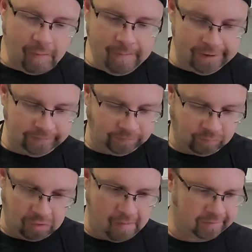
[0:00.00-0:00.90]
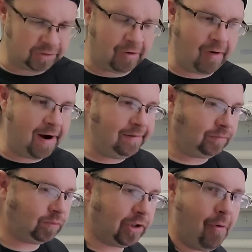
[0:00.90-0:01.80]
Yeah. All right,
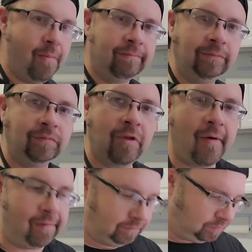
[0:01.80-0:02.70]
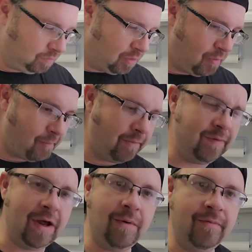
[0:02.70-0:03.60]
so
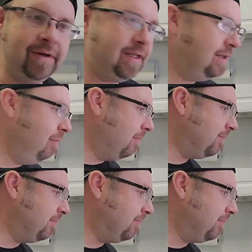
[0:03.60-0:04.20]
we've done what we did.